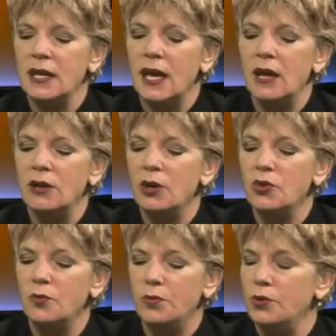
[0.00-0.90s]
Our
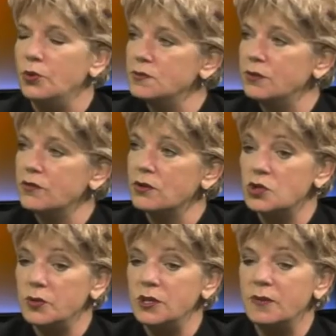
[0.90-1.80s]
local boards, and we've got
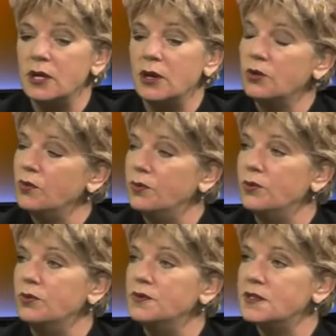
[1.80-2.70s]
21 local
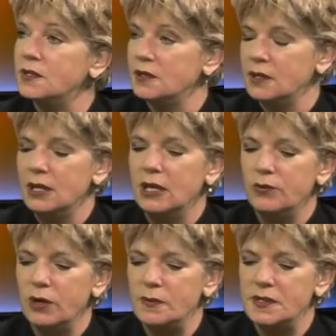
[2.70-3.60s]
boards that
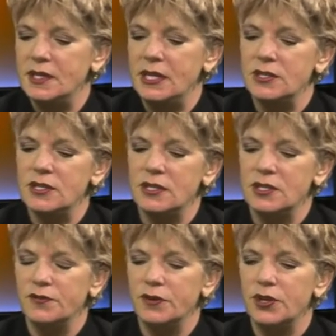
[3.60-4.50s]
represent the
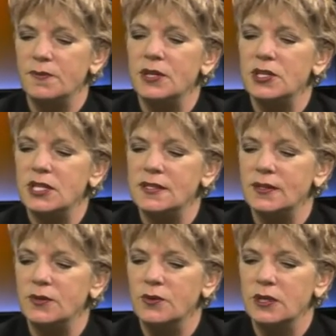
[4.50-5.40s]
different communities
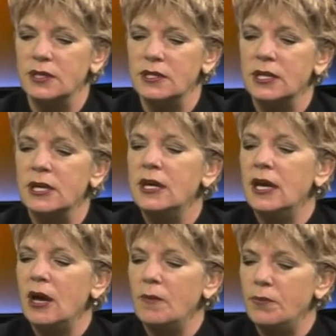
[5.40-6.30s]
in Auckland,
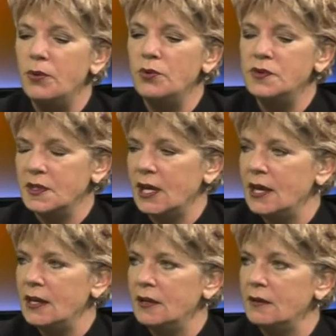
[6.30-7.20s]
our boards are
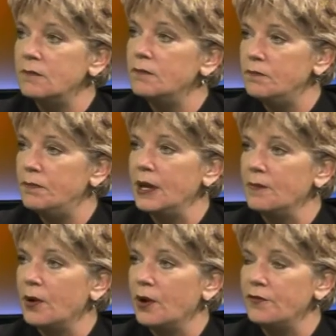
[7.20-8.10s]
gaining bigger
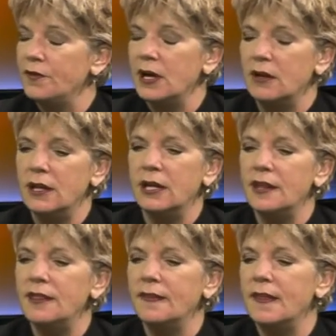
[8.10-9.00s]
profile, and I
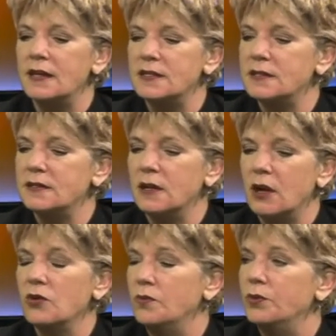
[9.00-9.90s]
think that's the
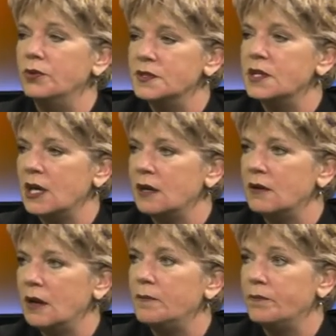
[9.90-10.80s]
local boards are
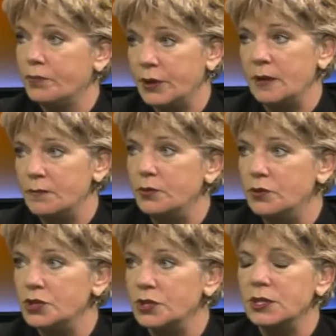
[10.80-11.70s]
pretty
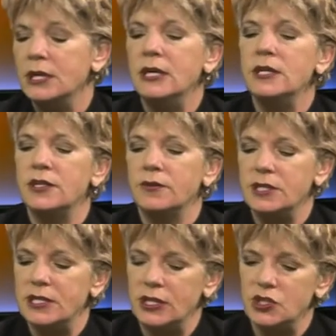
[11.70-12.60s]
important to the
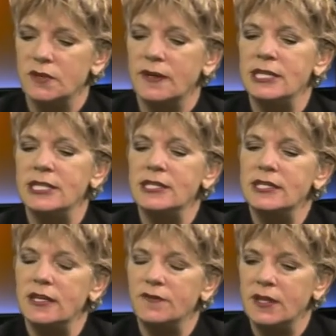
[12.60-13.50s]
retention of
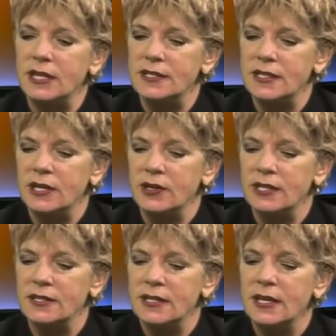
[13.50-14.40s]
identity for these
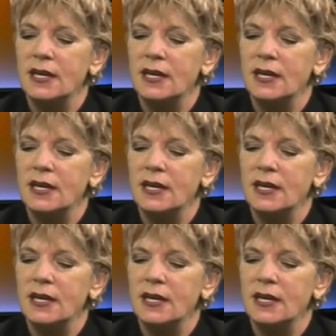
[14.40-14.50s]
areas.